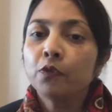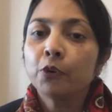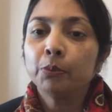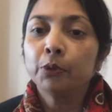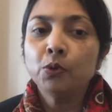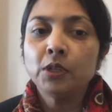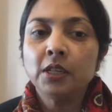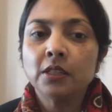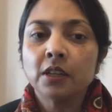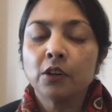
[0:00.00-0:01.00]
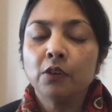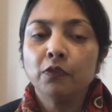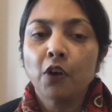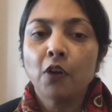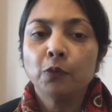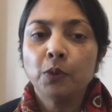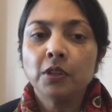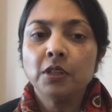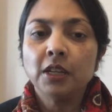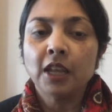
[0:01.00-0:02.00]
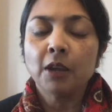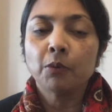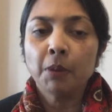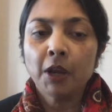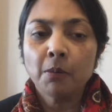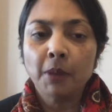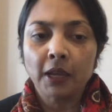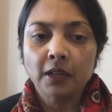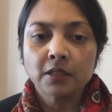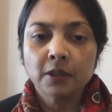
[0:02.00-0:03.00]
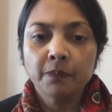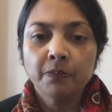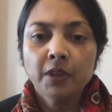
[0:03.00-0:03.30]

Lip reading: for proteins that are involved with the DNA repair mechanism.